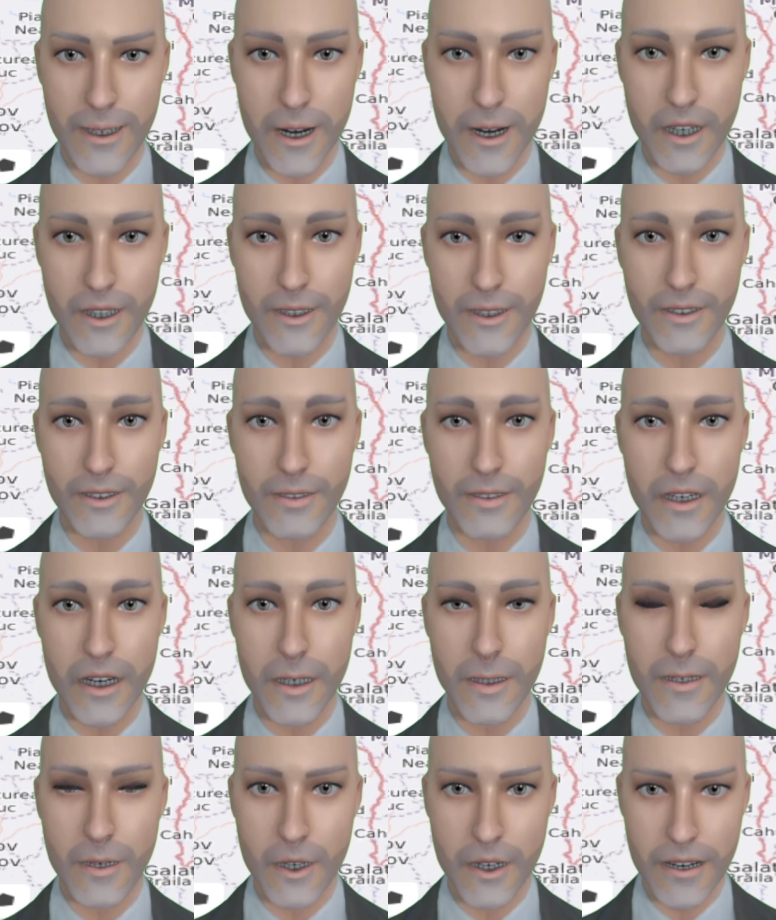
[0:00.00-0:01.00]
So it's the
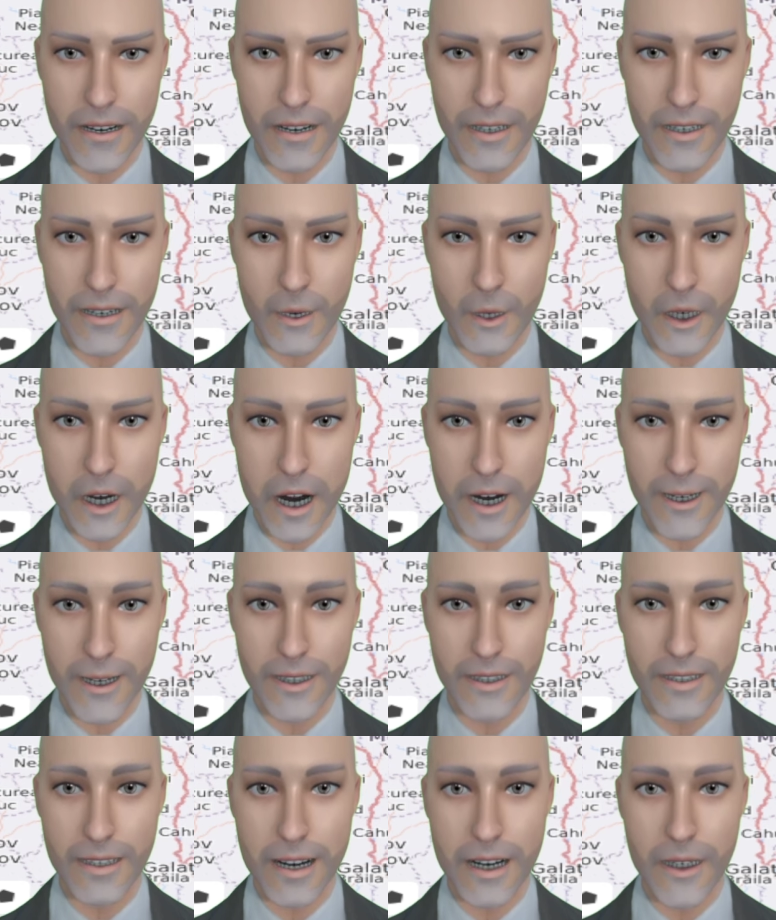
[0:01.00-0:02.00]
community, it's you guys
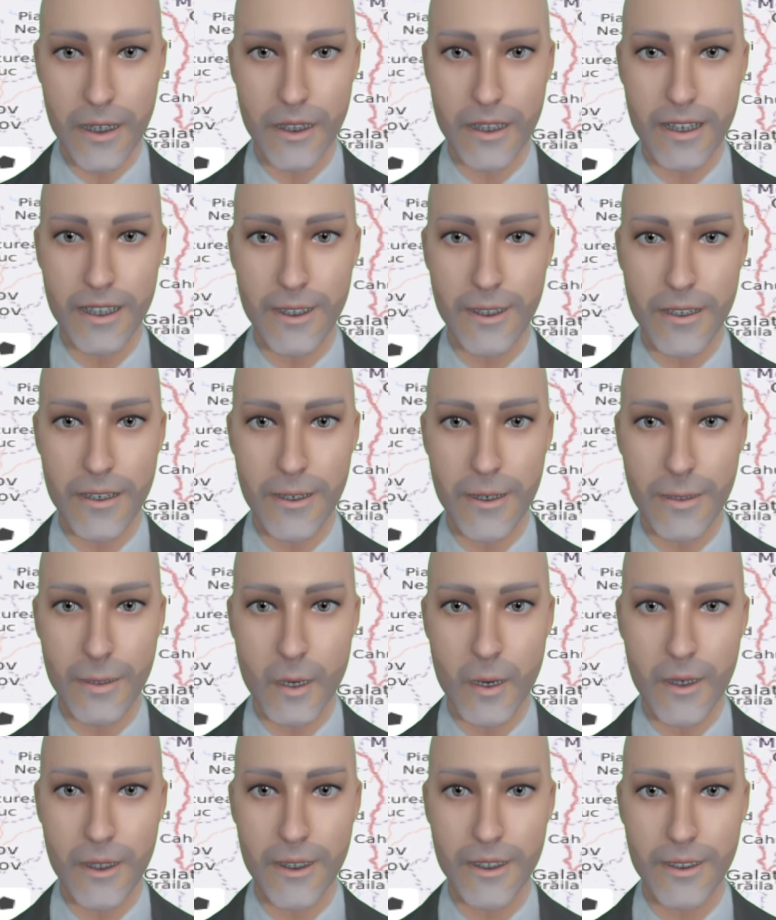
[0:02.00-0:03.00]
that aggregates these
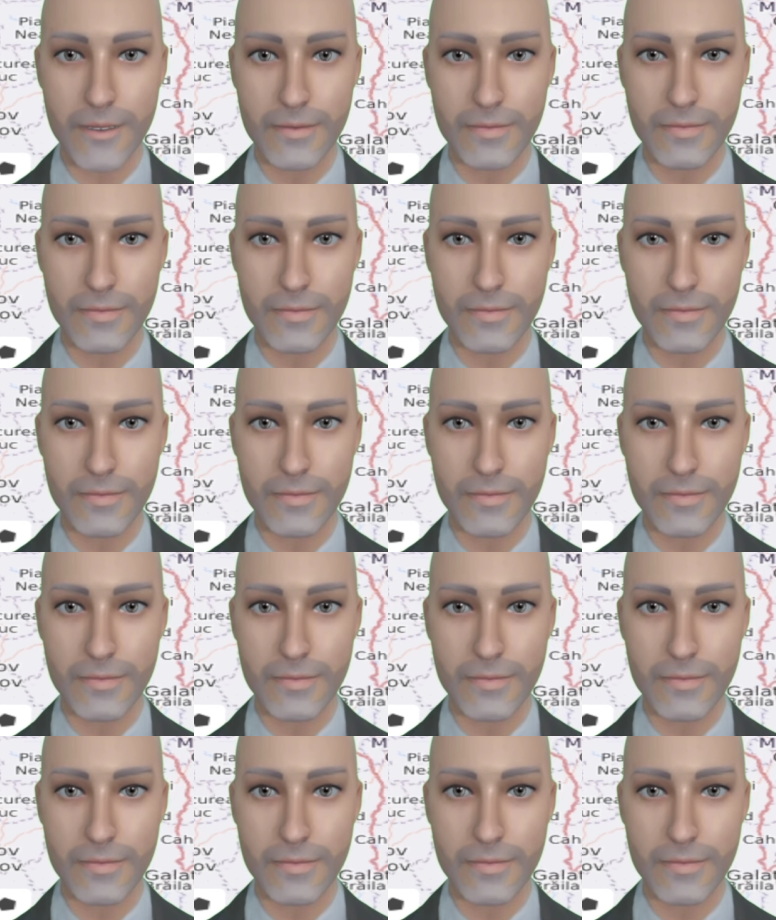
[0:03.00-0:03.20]
reports.